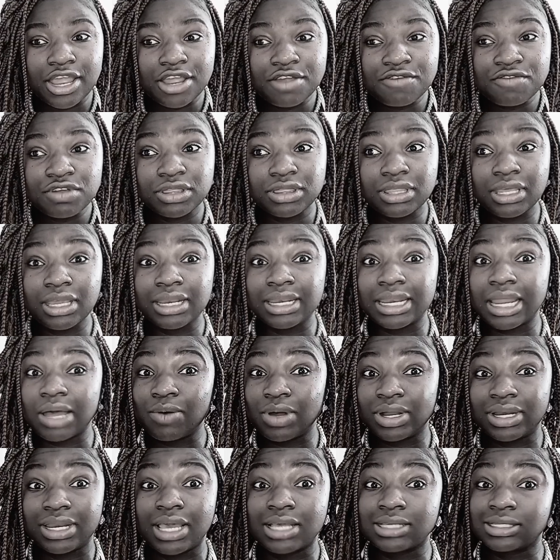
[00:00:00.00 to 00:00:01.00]
Everything
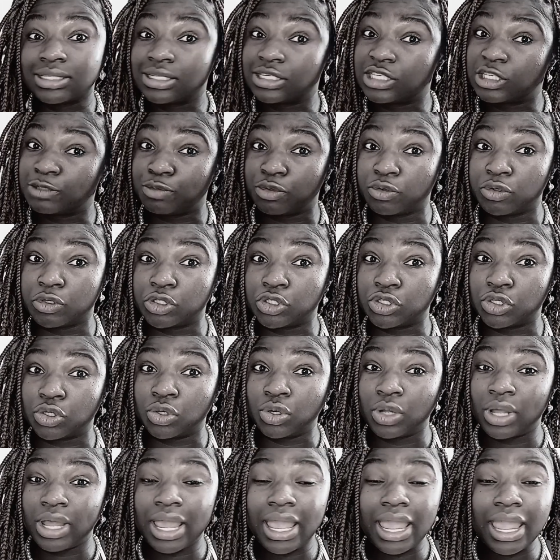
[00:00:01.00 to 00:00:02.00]
nowadays is spiritual.
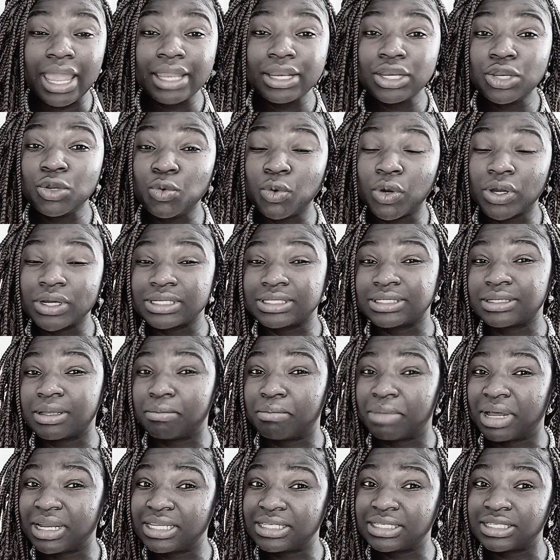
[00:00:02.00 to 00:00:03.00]
Any word
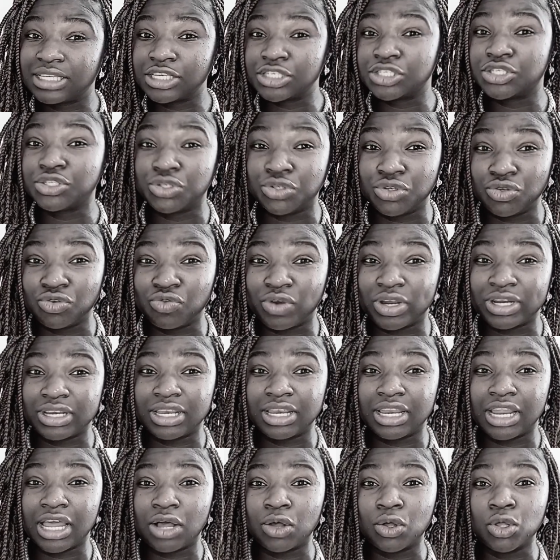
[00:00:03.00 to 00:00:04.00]
somebody says to you right
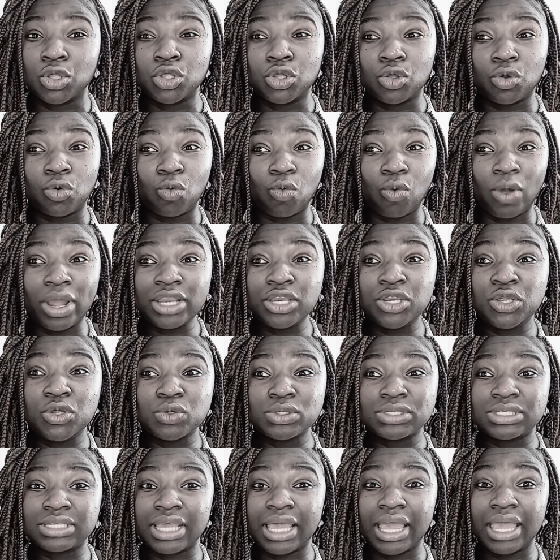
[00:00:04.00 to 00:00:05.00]
now, when you
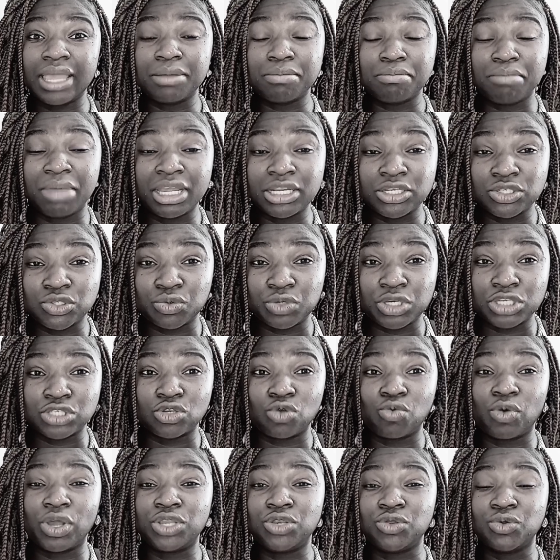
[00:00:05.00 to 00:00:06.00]
say amen to it,
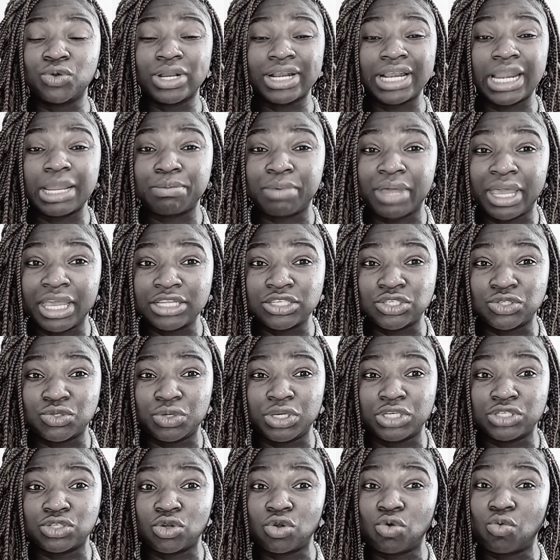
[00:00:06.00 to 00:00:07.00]
or when you clap hands to
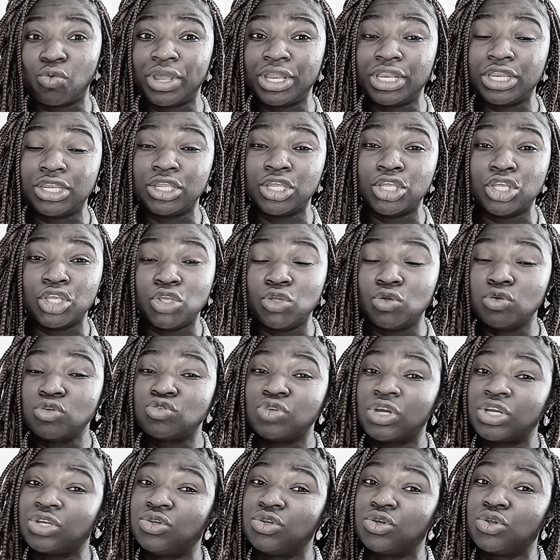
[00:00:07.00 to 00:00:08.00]
it, or when you
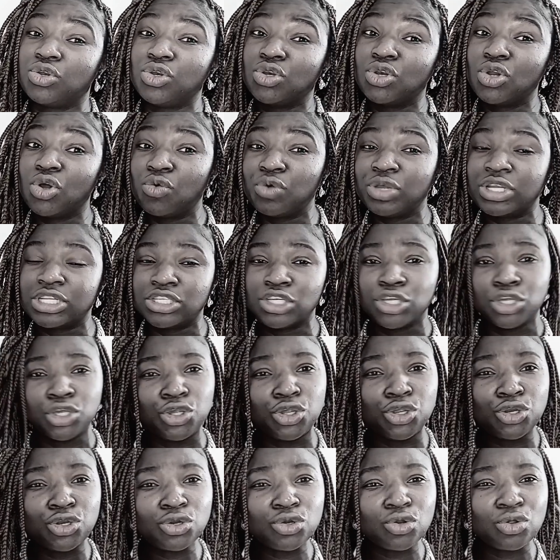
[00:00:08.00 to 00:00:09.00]
try to know it,
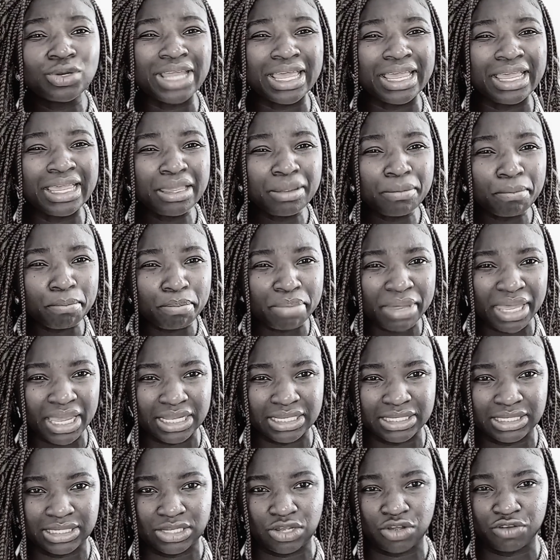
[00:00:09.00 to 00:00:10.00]
you don't know the
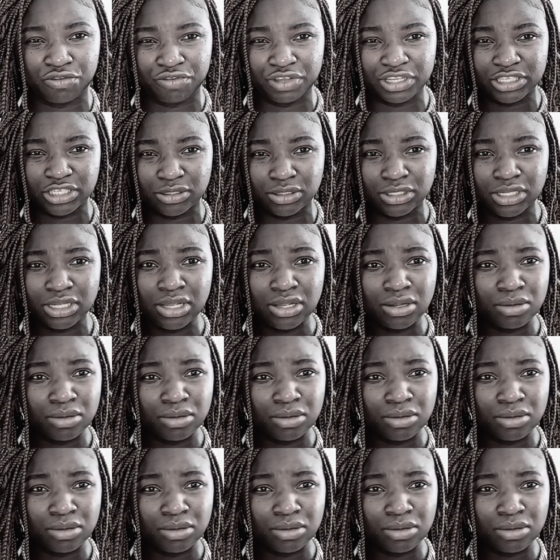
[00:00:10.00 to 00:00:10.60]
impacts of it